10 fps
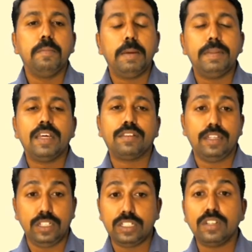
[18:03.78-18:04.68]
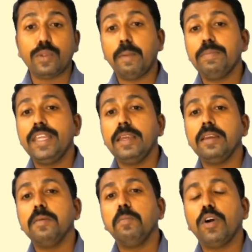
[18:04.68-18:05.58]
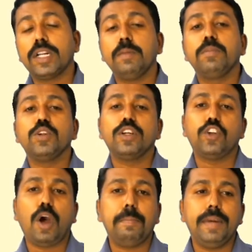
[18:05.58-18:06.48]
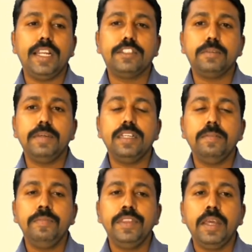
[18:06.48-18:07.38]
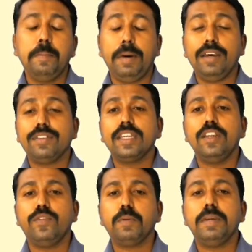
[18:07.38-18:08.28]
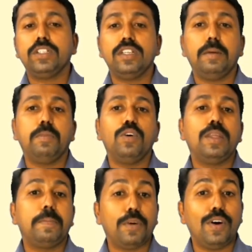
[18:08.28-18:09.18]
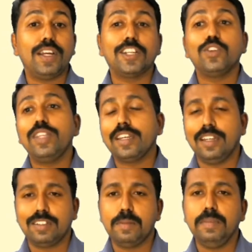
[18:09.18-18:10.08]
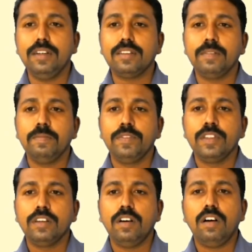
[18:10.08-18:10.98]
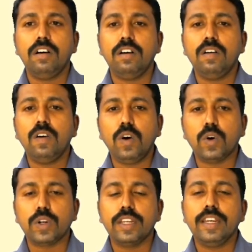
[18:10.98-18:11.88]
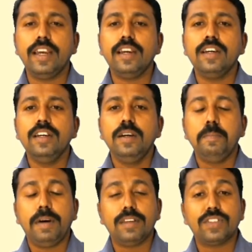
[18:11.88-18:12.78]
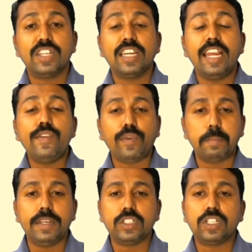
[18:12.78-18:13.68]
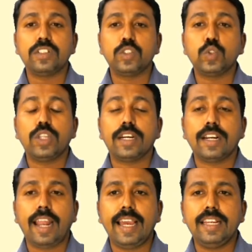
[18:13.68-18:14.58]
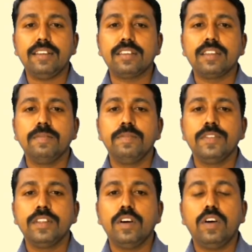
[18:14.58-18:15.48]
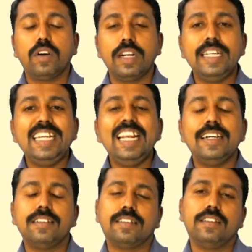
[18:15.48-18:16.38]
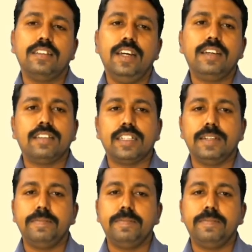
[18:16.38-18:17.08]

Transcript: maybe the suggestions from the bottom to the top management, passing information about the product to the customers, or passing information to the clients or dealers, etc.